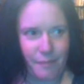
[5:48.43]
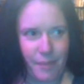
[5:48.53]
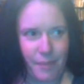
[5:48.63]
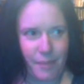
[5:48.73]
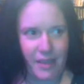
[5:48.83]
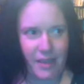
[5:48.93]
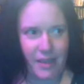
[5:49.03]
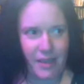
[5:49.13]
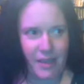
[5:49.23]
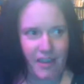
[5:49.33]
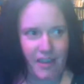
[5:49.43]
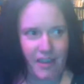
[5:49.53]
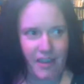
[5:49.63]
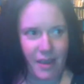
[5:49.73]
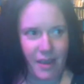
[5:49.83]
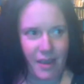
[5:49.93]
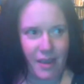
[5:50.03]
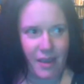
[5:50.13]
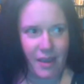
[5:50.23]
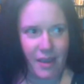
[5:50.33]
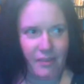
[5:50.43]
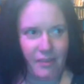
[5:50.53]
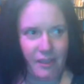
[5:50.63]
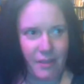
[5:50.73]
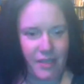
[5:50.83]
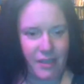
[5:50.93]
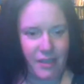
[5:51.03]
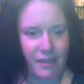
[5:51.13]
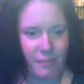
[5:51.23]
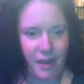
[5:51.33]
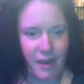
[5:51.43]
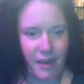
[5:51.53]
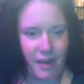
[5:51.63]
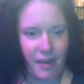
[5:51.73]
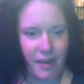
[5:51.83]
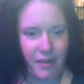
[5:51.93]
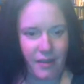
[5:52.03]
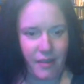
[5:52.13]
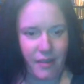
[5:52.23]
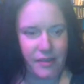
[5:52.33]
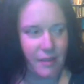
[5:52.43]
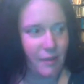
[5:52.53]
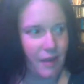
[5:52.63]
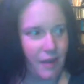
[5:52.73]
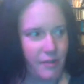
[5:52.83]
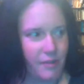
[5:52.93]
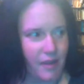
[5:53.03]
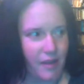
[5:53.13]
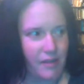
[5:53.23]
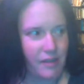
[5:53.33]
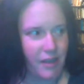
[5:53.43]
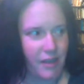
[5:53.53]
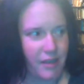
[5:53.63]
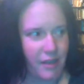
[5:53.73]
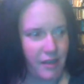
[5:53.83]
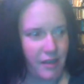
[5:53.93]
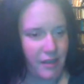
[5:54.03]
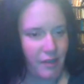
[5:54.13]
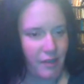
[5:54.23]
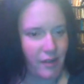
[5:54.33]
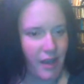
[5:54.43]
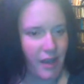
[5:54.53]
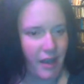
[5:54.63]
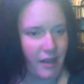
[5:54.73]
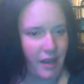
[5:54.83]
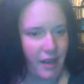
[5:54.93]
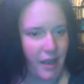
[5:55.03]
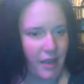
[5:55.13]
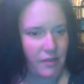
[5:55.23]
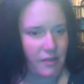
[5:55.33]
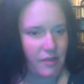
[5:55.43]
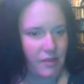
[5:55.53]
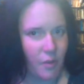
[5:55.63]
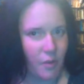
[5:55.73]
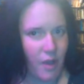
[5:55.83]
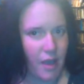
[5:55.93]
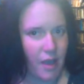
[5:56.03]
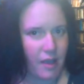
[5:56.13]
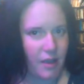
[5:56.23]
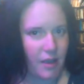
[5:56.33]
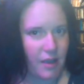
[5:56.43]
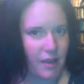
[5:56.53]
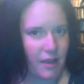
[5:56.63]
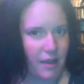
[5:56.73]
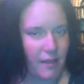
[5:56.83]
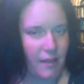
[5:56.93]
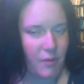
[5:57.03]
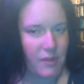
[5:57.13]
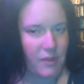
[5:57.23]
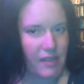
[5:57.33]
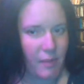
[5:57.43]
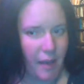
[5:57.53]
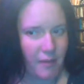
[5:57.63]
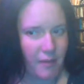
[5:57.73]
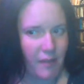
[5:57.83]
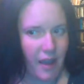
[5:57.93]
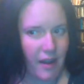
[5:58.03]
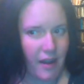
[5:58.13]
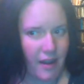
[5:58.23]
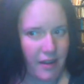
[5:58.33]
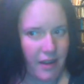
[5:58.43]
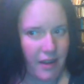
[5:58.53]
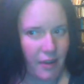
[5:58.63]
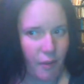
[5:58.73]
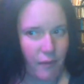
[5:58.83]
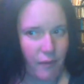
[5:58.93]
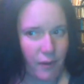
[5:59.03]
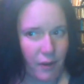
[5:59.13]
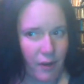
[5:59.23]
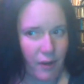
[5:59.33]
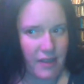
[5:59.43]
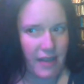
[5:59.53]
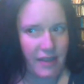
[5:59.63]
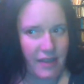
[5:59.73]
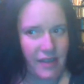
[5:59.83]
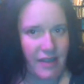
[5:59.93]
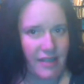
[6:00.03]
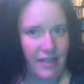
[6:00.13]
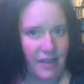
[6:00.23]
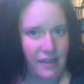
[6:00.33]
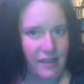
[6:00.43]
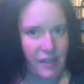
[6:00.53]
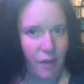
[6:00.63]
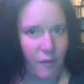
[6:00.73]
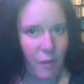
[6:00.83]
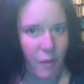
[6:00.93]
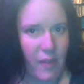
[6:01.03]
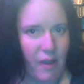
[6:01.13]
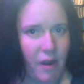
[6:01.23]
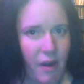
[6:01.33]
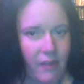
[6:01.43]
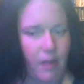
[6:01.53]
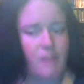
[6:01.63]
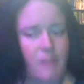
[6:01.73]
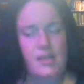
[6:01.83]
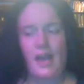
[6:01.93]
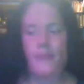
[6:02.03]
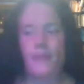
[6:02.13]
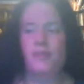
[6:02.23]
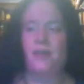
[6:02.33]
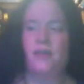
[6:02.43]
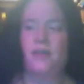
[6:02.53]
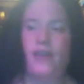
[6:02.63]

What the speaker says: but yet they have become limited by the same constructs that they did indeed create. So if you can step out of that and go further and take these ideas, for what they are, the archetypes, the